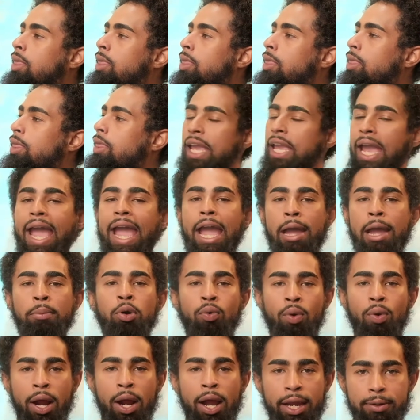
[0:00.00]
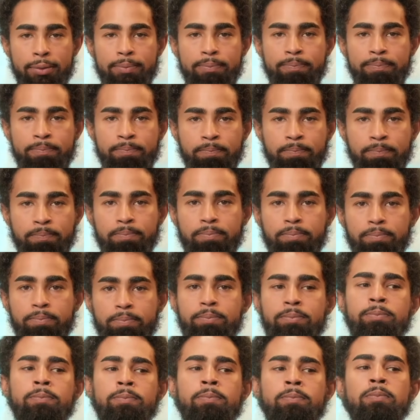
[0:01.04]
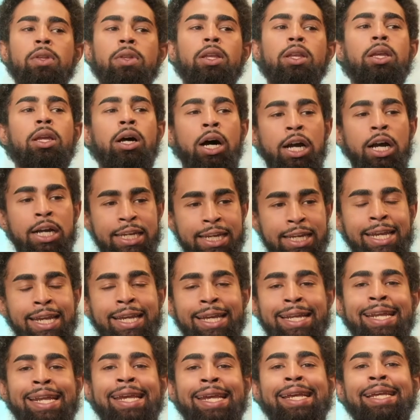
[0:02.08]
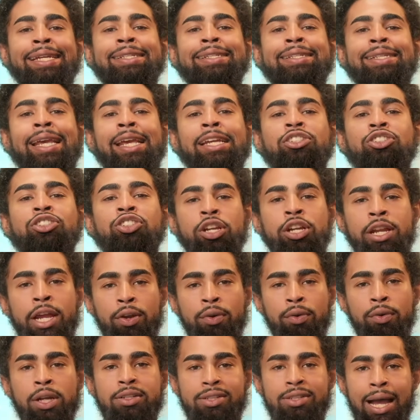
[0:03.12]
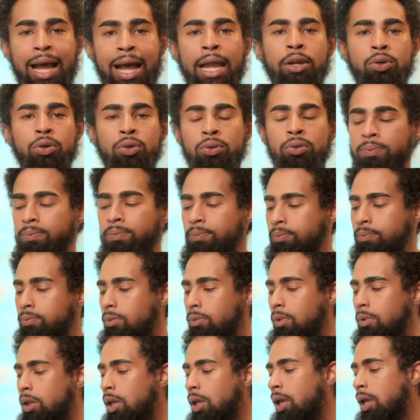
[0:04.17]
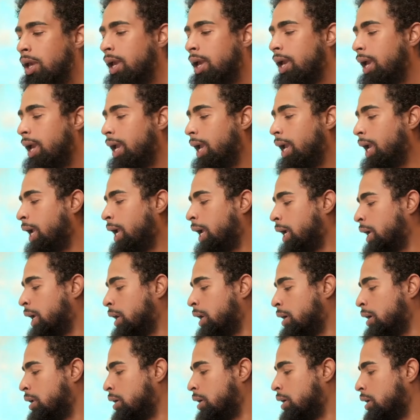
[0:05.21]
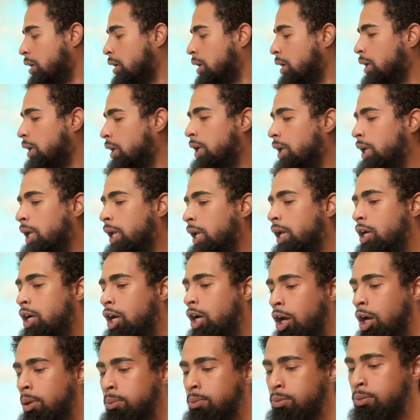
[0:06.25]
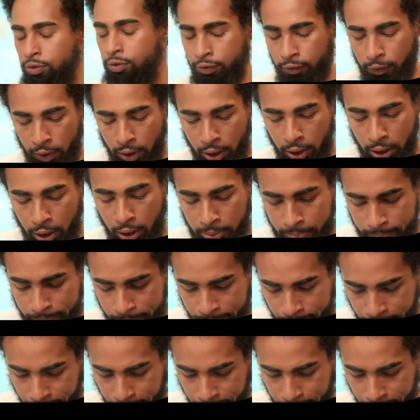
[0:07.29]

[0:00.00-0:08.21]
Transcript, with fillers: The Amorite, again, is a generic title and it comes from